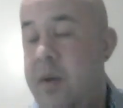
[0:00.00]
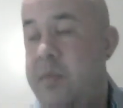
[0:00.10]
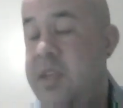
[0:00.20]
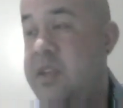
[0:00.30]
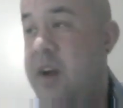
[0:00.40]
the
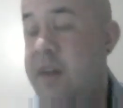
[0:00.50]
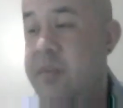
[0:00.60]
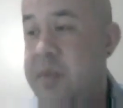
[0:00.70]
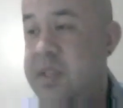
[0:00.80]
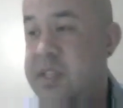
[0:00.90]

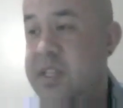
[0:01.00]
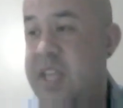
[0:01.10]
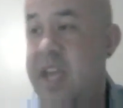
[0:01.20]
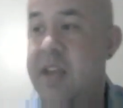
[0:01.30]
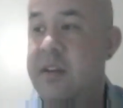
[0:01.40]
government in
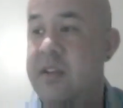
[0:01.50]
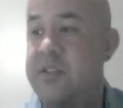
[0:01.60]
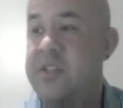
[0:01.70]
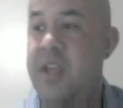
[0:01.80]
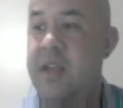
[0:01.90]
Canada
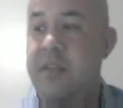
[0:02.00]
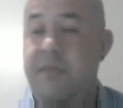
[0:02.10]
saying that